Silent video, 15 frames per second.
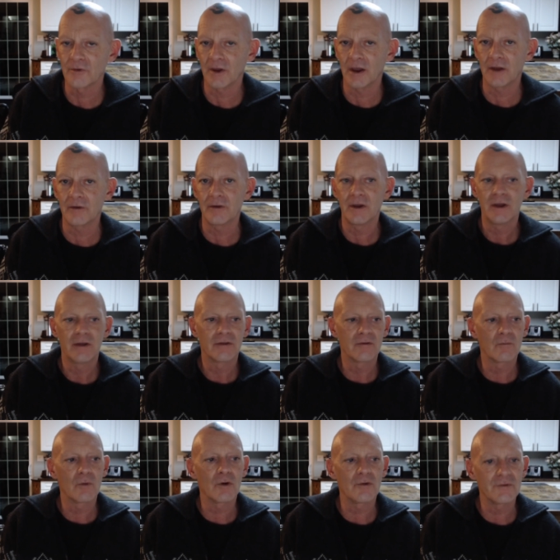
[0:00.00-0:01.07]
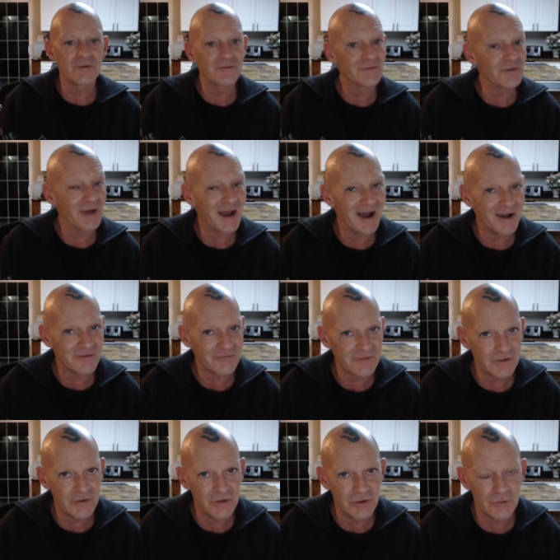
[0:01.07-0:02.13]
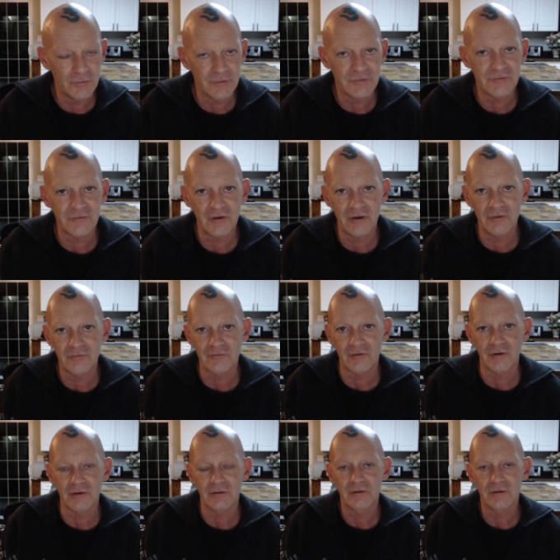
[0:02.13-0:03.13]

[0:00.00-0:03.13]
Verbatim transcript: And the world isn't asking you to change it,